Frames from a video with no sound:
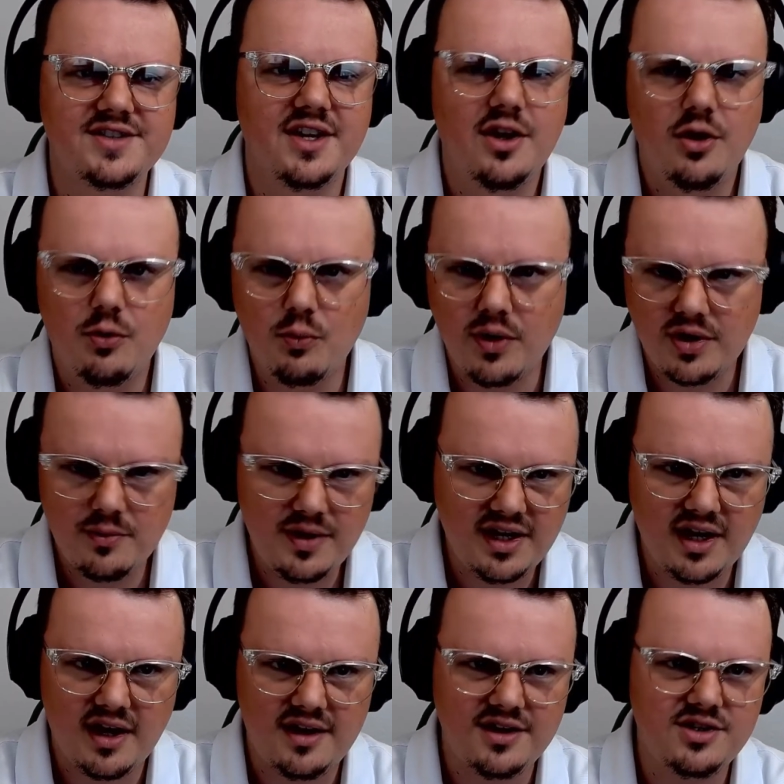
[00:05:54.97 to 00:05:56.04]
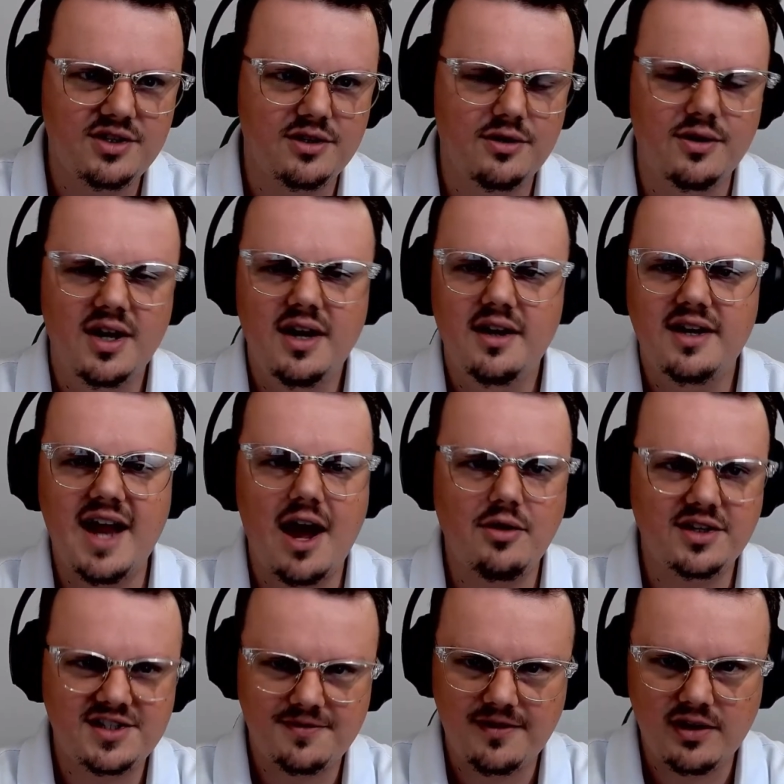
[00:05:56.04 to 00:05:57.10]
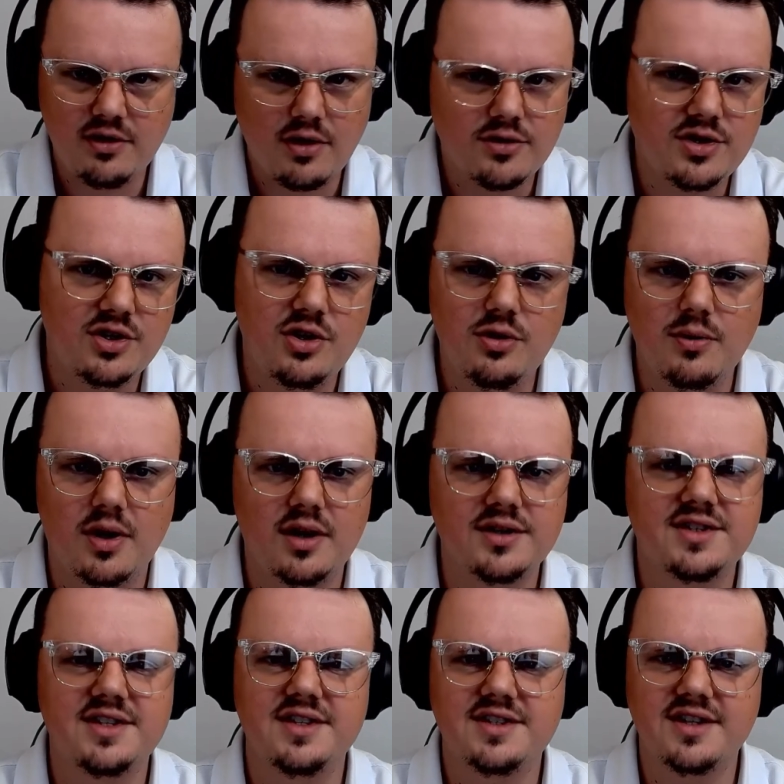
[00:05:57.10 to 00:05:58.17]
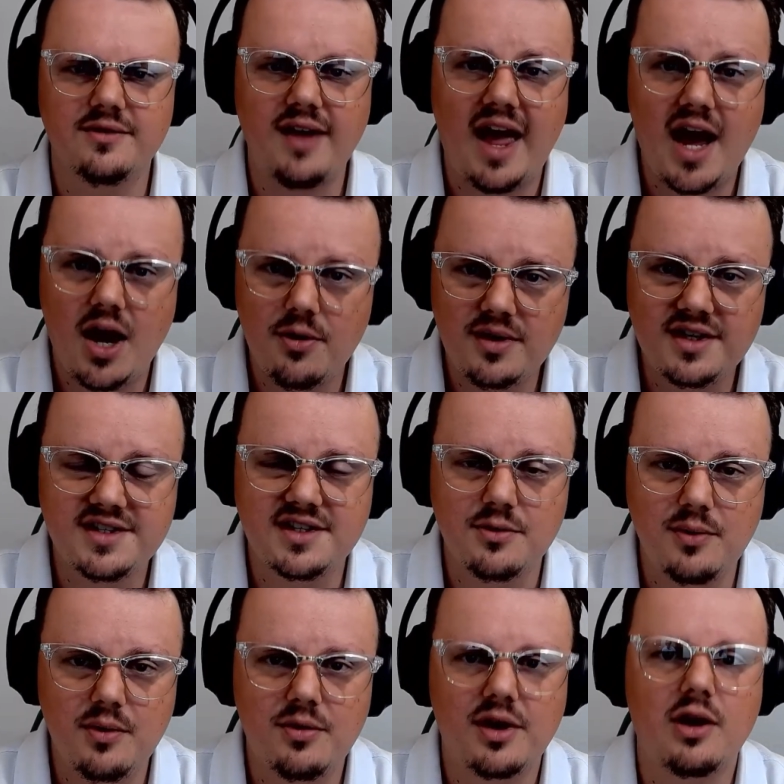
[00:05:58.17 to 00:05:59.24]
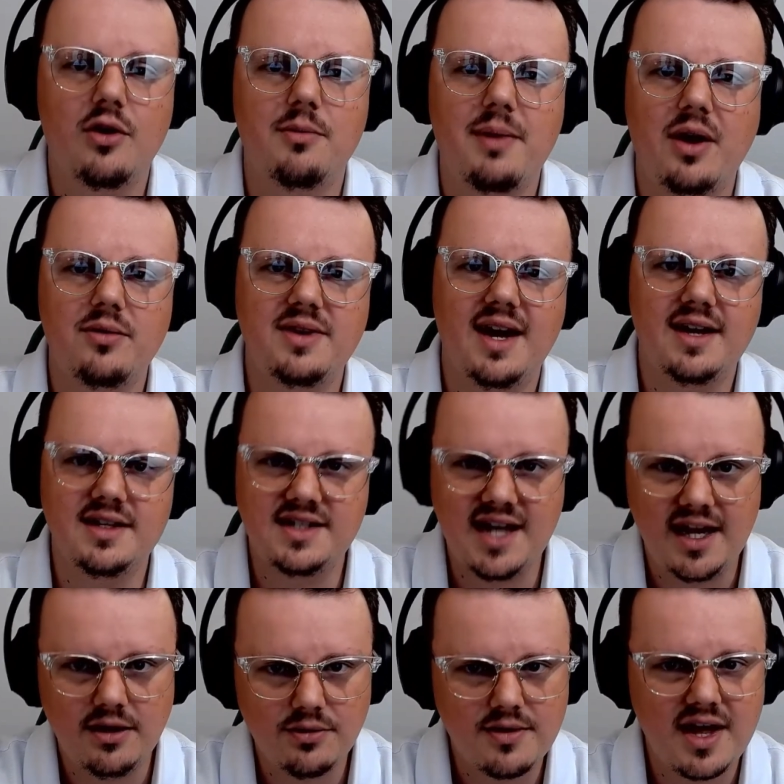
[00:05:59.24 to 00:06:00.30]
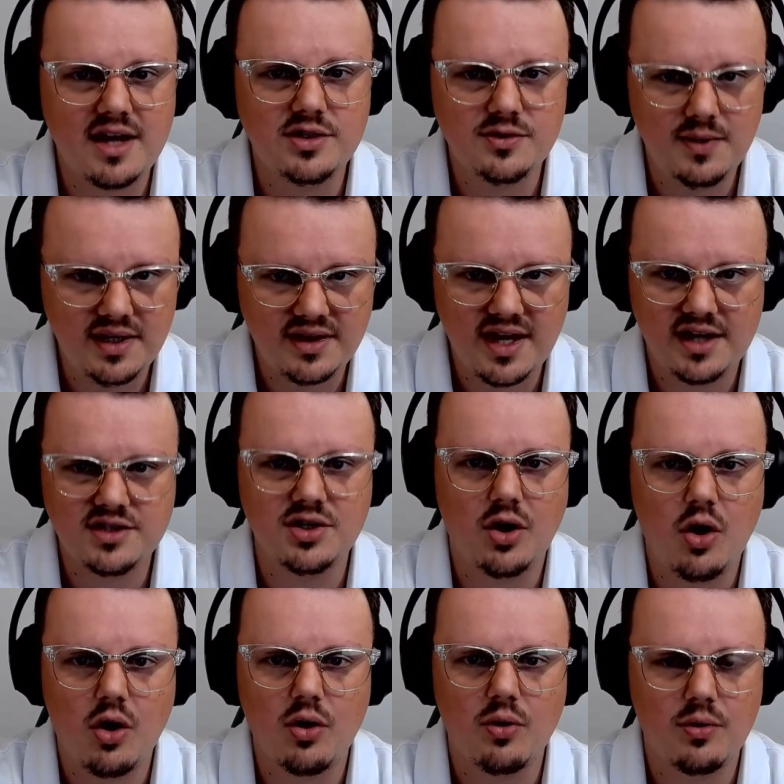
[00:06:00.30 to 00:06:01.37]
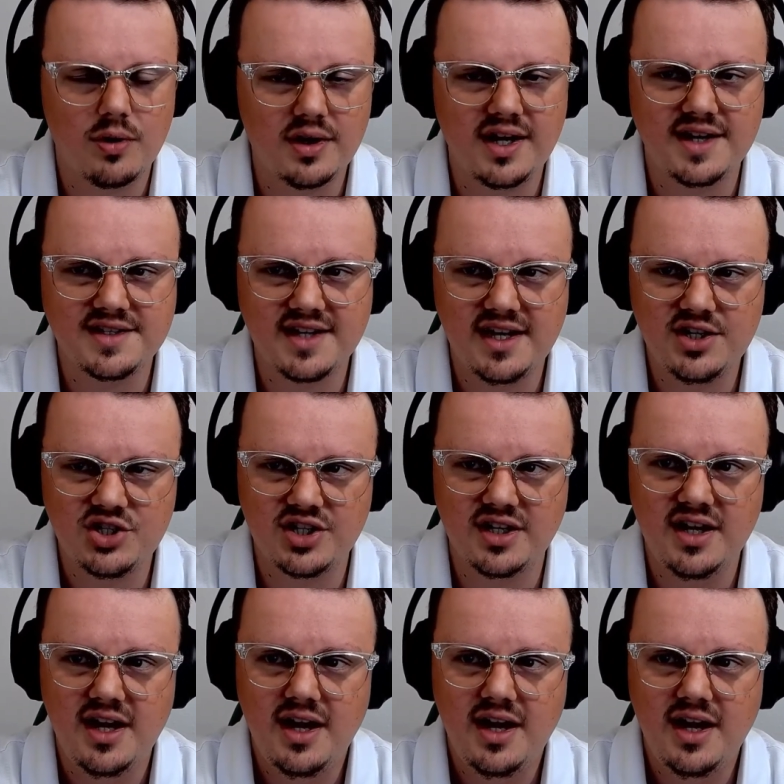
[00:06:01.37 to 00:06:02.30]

What do we got to do? Now let's figure out the nuances of how it is that we want to go about that, tailor that, tweak that to our organization.